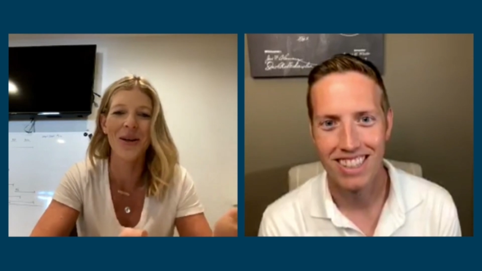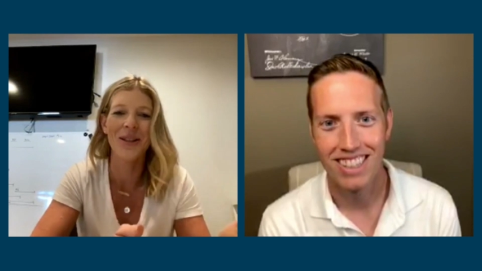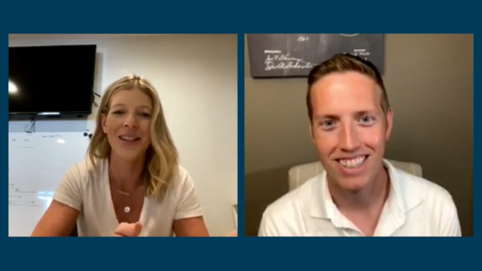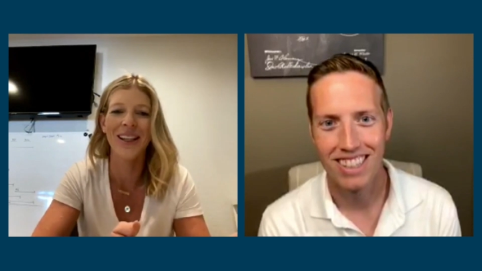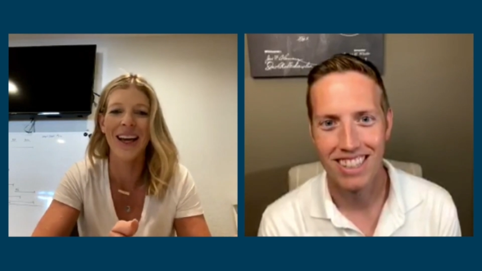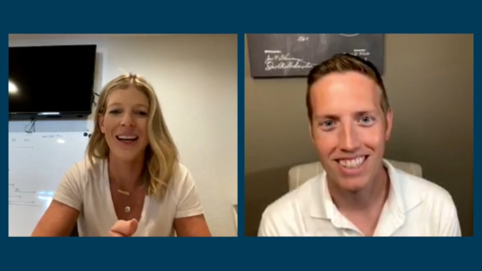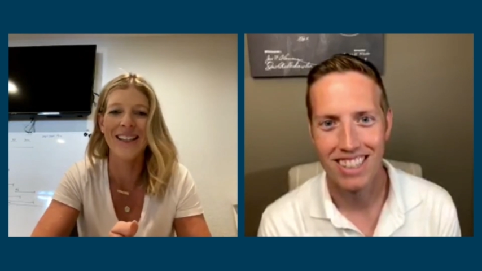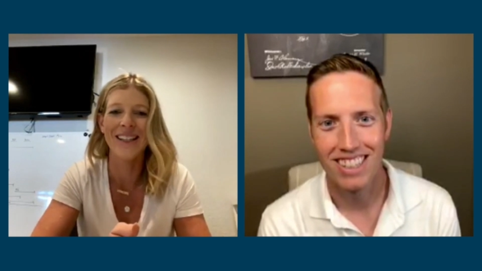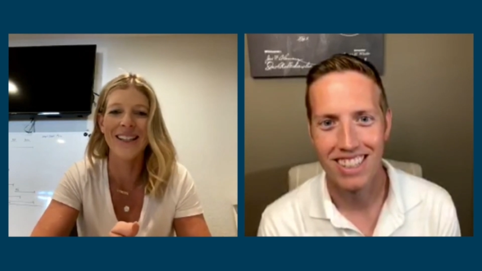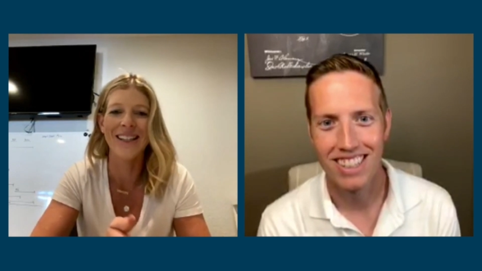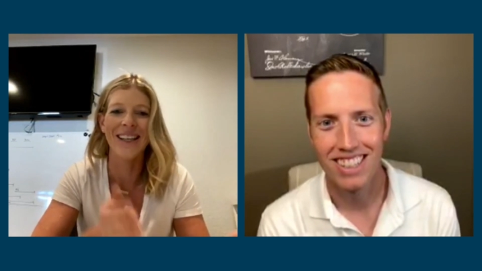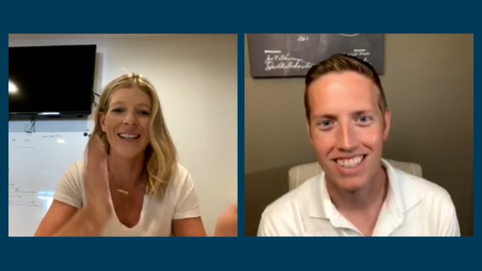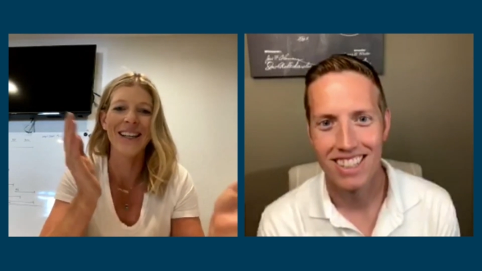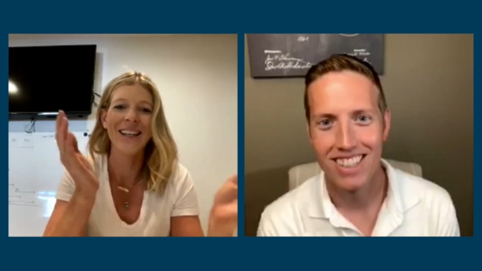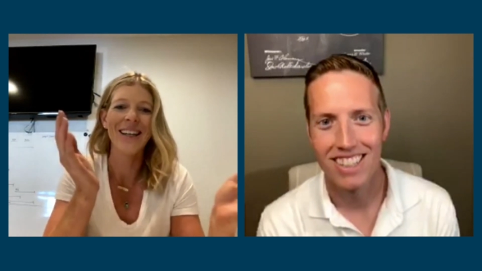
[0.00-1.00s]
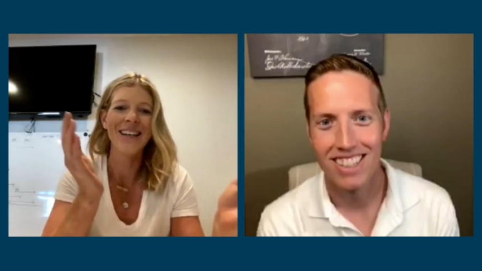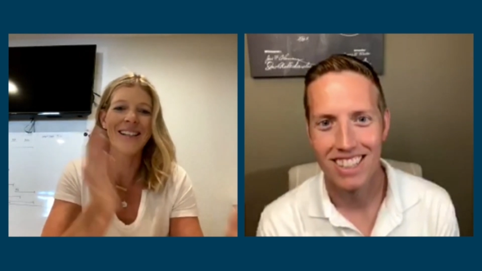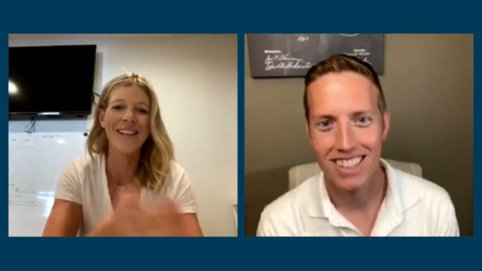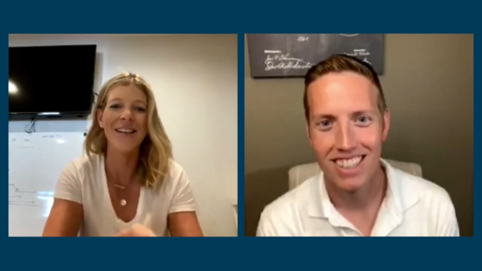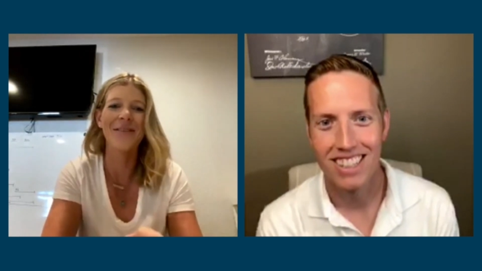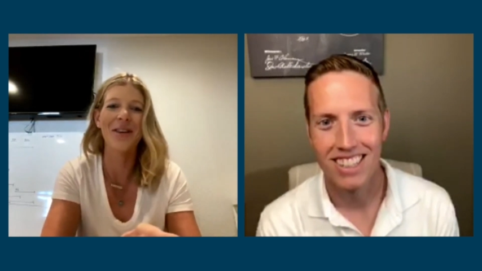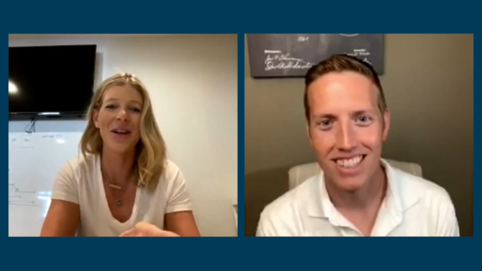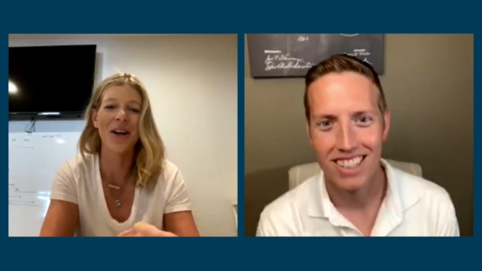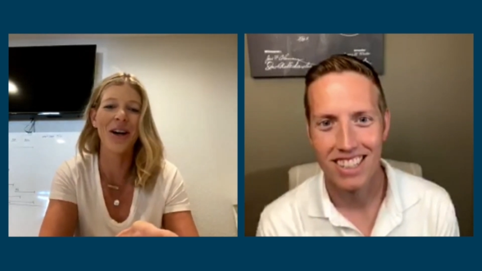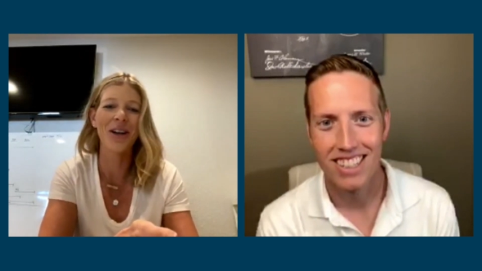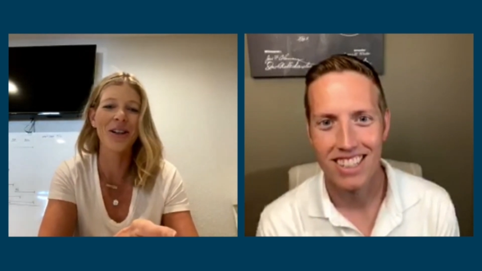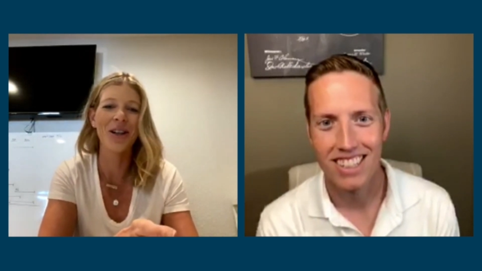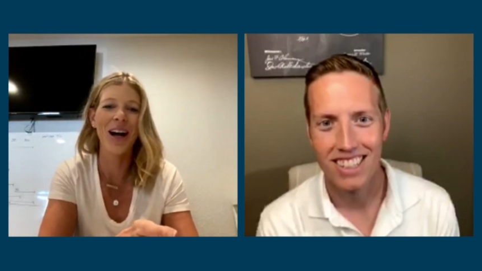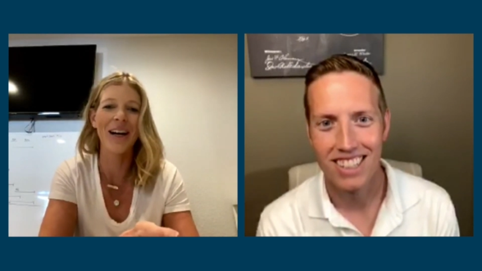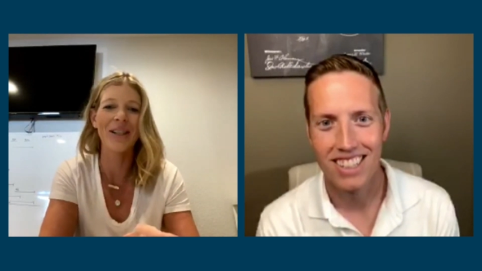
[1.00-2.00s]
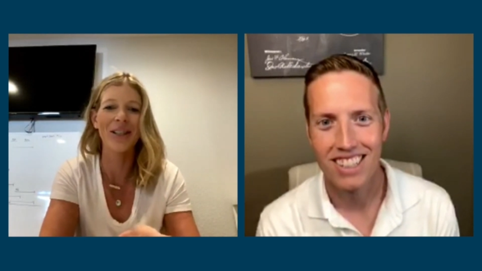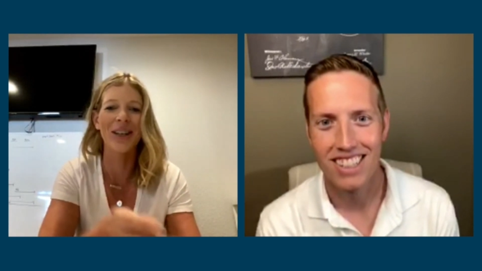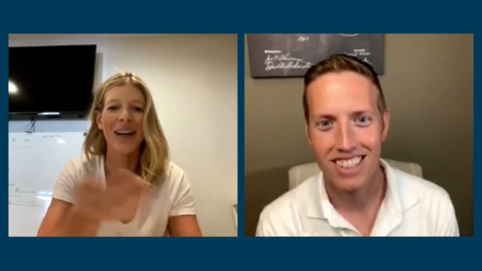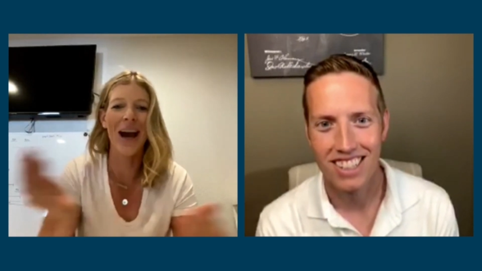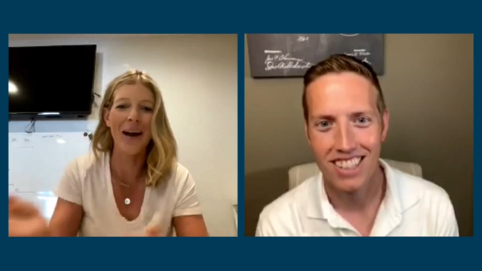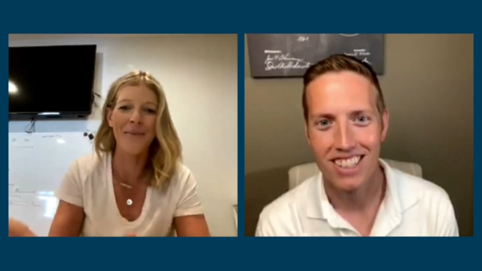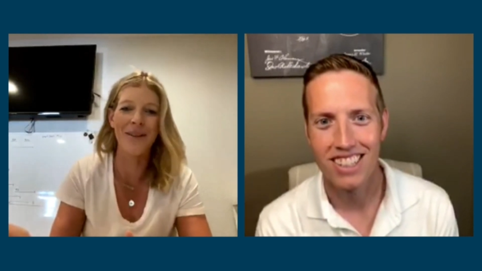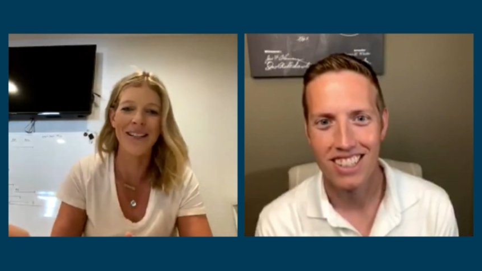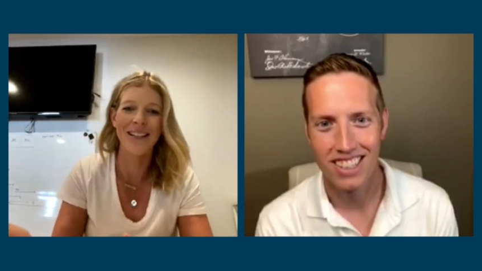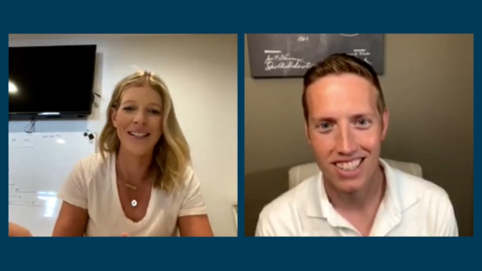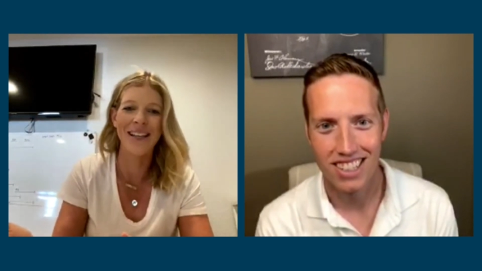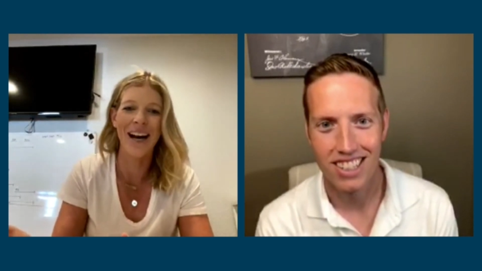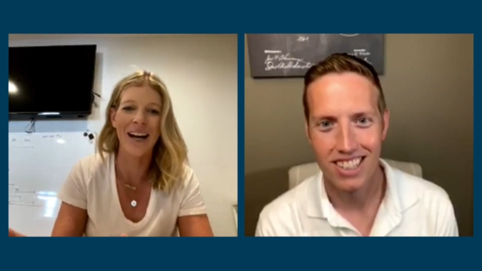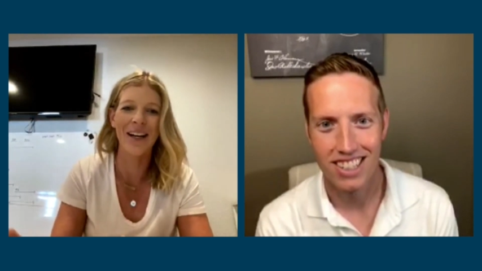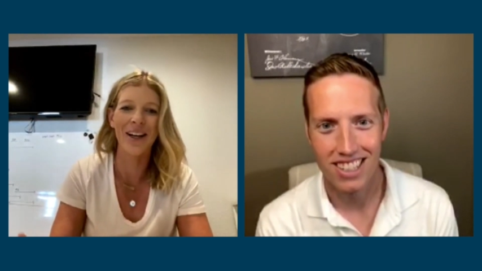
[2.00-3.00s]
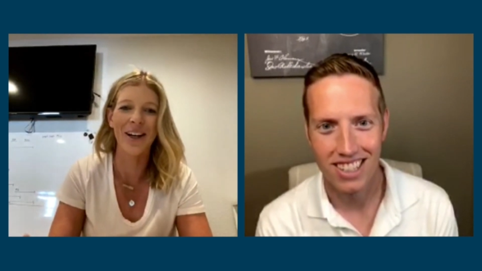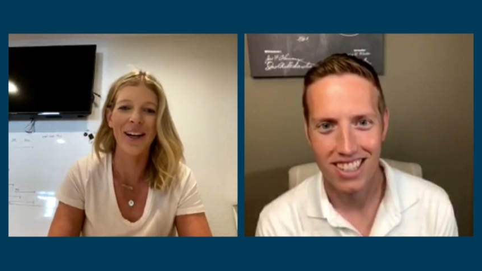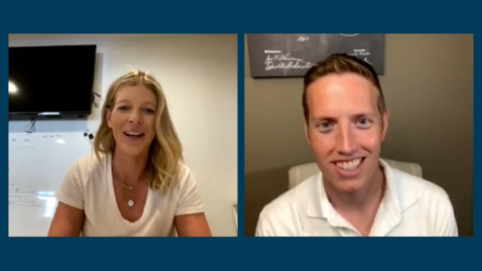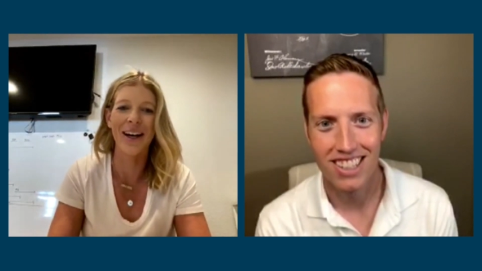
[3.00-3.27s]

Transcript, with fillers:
Speaker 1: holds the license that He's the contractor and I'm the designer.